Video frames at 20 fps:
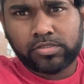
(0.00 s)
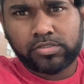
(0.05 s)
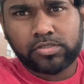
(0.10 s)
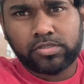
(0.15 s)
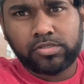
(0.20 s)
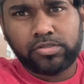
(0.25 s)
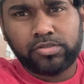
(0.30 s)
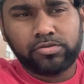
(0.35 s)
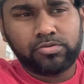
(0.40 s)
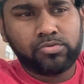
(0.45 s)
So
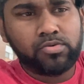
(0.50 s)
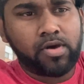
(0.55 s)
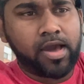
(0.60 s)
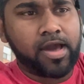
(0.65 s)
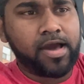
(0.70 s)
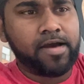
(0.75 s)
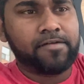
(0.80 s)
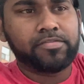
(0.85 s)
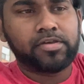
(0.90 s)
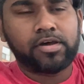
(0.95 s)
you
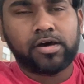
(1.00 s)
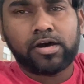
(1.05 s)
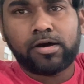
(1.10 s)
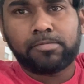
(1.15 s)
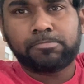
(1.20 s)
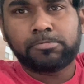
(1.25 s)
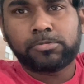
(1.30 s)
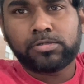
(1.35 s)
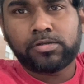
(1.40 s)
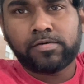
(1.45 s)
have the
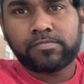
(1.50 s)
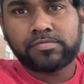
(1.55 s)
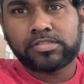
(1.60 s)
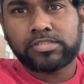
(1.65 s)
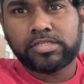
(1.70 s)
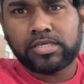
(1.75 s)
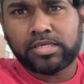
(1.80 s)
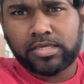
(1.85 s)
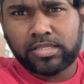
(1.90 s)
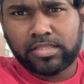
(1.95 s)
option of
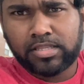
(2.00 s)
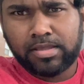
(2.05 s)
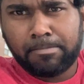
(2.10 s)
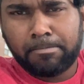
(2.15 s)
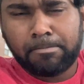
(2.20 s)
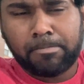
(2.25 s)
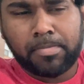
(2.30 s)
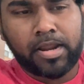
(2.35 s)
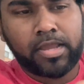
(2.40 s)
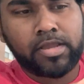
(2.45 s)
sticking the
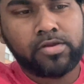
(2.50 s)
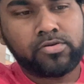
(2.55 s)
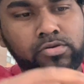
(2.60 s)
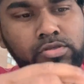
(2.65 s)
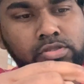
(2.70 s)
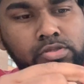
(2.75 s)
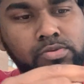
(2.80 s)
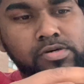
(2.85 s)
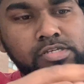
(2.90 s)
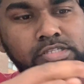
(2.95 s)
micro
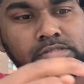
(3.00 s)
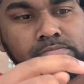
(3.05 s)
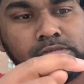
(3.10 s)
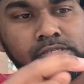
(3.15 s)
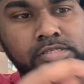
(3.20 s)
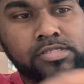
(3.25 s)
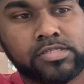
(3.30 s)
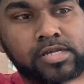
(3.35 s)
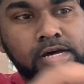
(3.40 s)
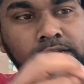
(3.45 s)

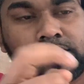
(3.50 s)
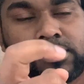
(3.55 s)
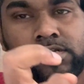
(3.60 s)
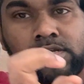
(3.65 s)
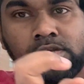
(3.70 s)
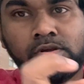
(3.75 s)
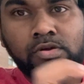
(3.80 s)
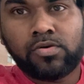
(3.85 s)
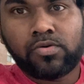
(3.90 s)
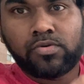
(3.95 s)
USB slot
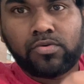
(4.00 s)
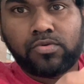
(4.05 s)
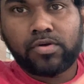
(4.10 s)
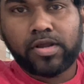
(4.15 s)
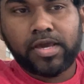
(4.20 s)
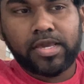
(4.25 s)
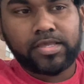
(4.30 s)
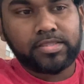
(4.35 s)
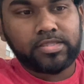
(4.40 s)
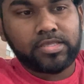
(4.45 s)

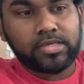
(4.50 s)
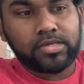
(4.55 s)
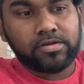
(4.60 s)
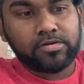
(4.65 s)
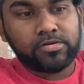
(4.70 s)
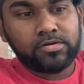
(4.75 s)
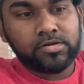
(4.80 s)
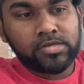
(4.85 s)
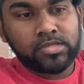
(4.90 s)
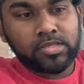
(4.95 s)
right
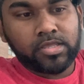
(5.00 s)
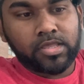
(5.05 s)
there,